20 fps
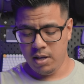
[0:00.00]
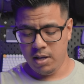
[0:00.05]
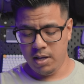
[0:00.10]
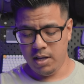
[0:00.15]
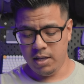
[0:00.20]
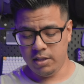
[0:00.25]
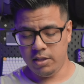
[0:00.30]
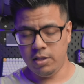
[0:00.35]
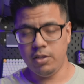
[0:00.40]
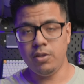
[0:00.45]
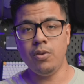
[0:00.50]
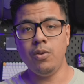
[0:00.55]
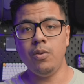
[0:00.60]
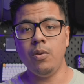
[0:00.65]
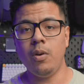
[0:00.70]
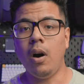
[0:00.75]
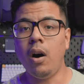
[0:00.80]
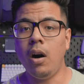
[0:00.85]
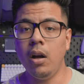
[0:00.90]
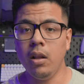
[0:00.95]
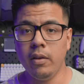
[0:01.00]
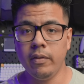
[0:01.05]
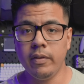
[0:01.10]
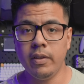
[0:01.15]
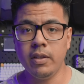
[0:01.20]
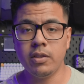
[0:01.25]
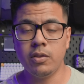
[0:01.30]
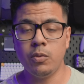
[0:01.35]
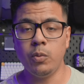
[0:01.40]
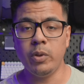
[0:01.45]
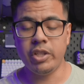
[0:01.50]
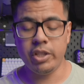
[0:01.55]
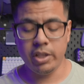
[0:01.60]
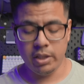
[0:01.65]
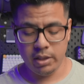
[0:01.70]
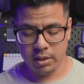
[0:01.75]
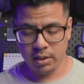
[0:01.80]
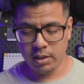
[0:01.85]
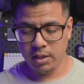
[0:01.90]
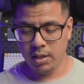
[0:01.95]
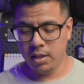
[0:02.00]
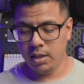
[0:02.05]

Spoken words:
is do all of the switches.